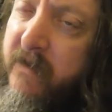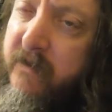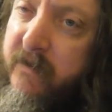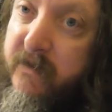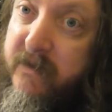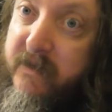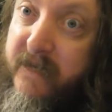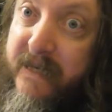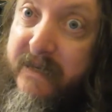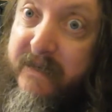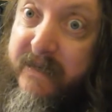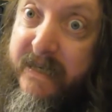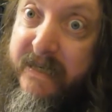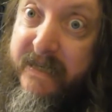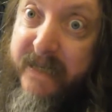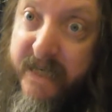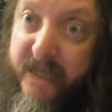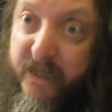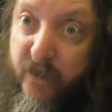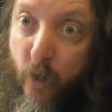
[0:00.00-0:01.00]
the
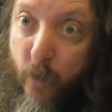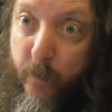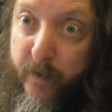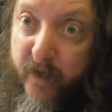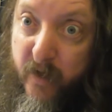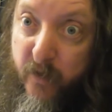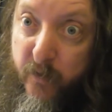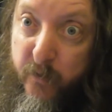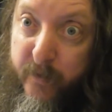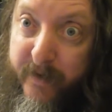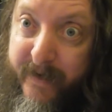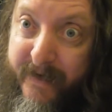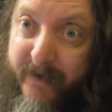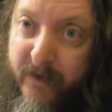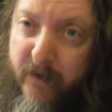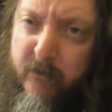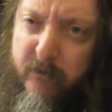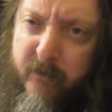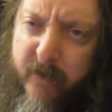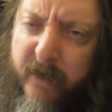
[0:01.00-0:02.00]
CCC, the comic
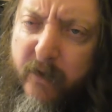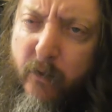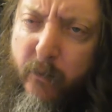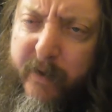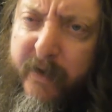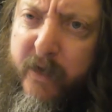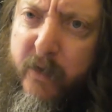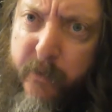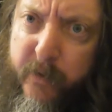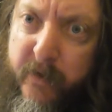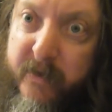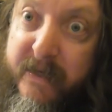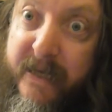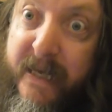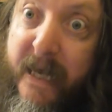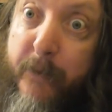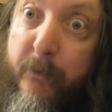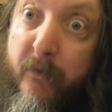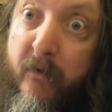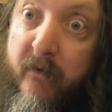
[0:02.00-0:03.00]
community, comic community
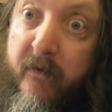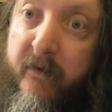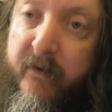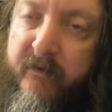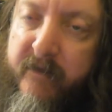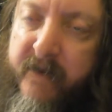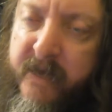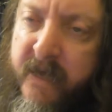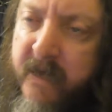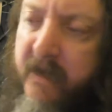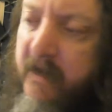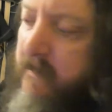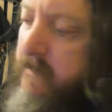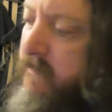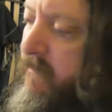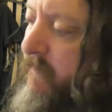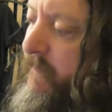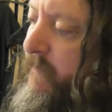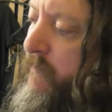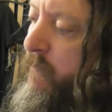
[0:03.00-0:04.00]
camaraderie.
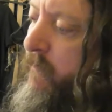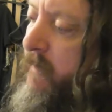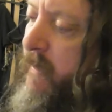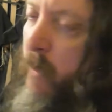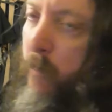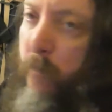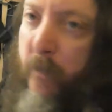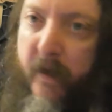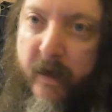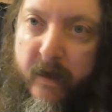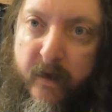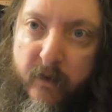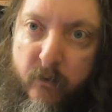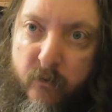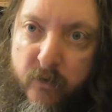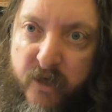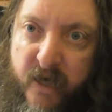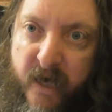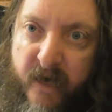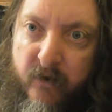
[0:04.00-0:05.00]
So if you want to help out a
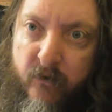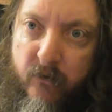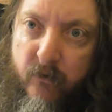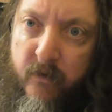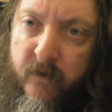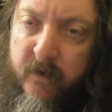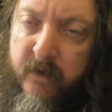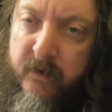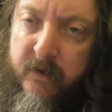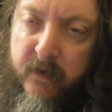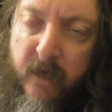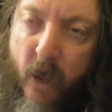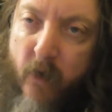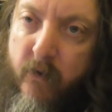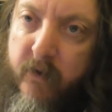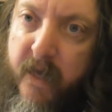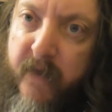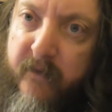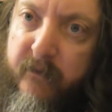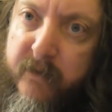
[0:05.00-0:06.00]
little channel, go
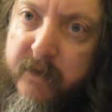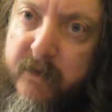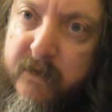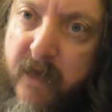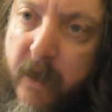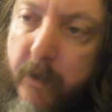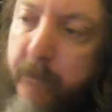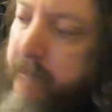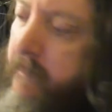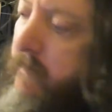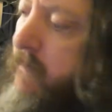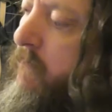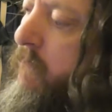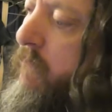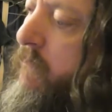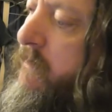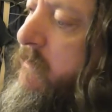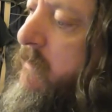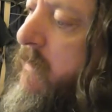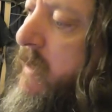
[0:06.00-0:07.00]
and give them a sub. They're
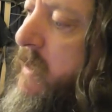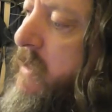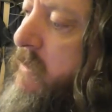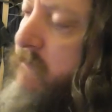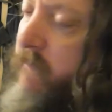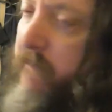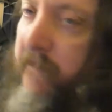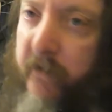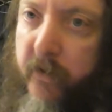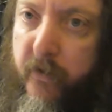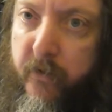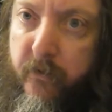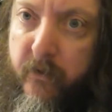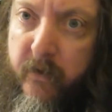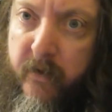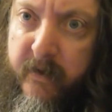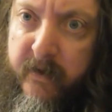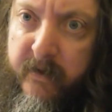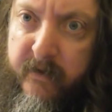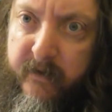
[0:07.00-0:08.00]
called Titans
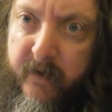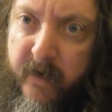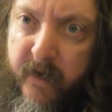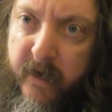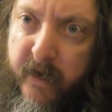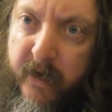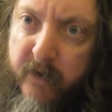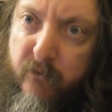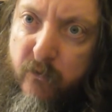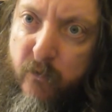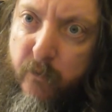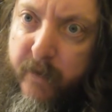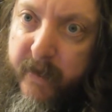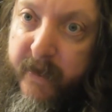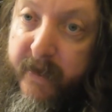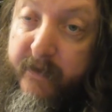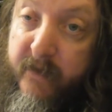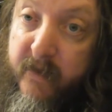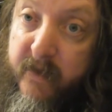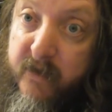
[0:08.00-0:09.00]
Review. The link will
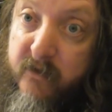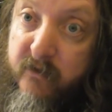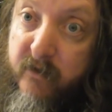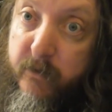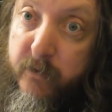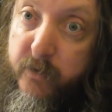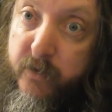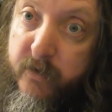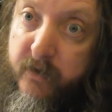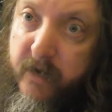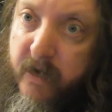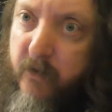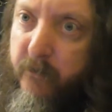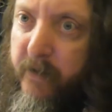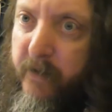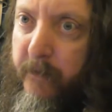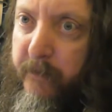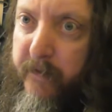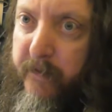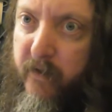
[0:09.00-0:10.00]
be in the description and it'll
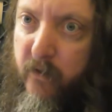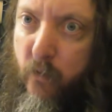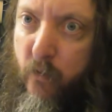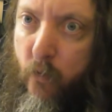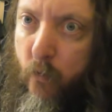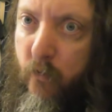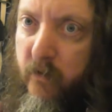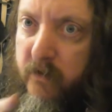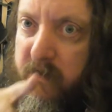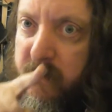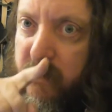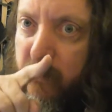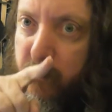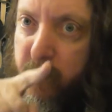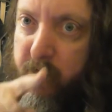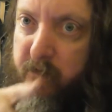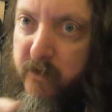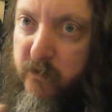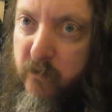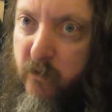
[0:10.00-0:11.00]
be up in the corner
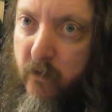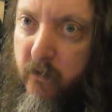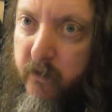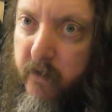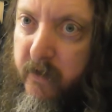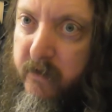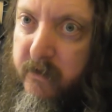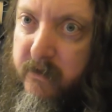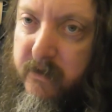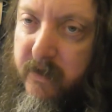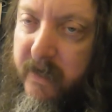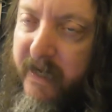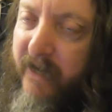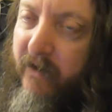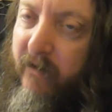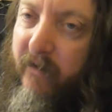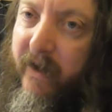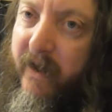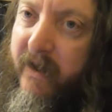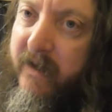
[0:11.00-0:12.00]
somewhere as well. You can just
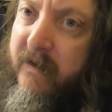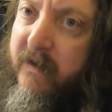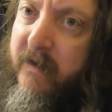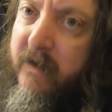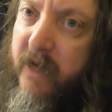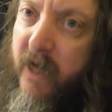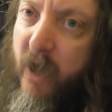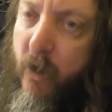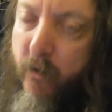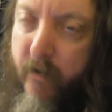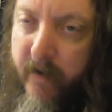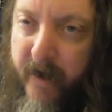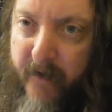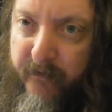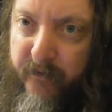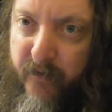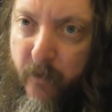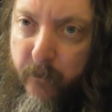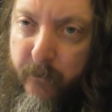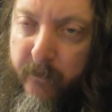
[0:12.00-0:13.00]
click on it, go and
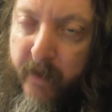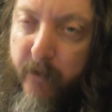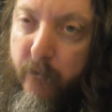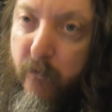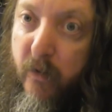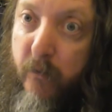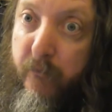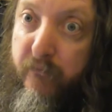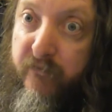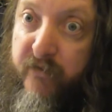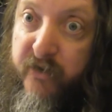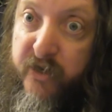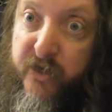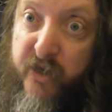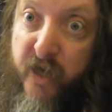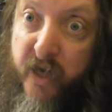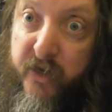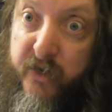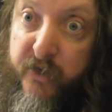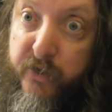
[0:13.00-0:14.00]
add them. They will
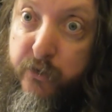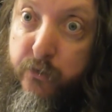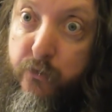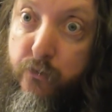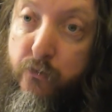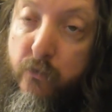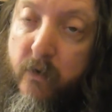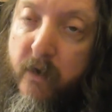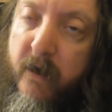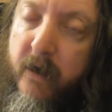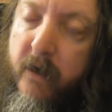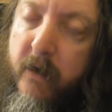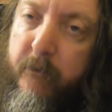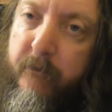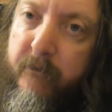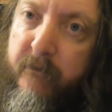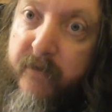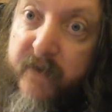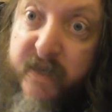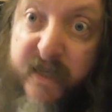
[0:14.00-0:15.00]
appreciate you
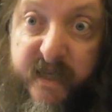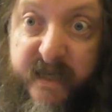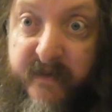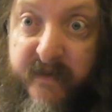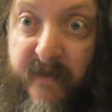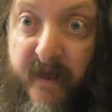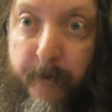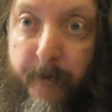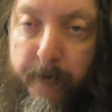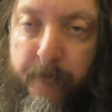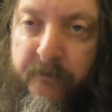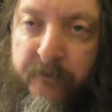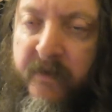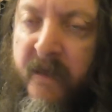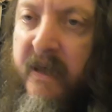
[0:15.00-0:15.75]
visiting them